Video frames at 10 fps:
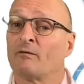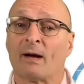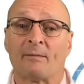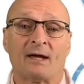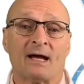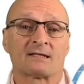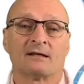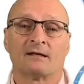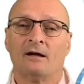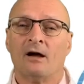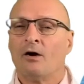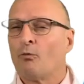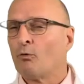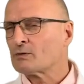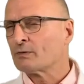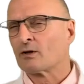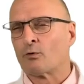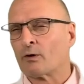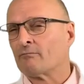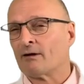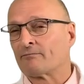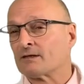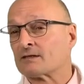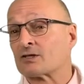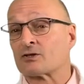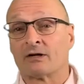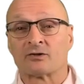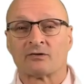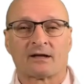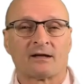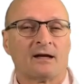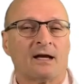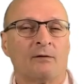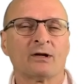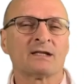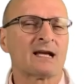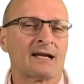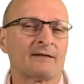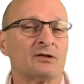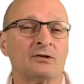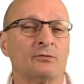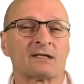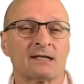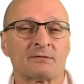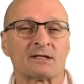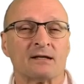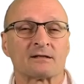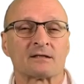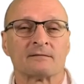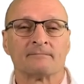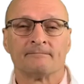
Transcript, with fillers: you might be asking, what's with the corny reference to Star Trek, and what does that have to do with stem cells?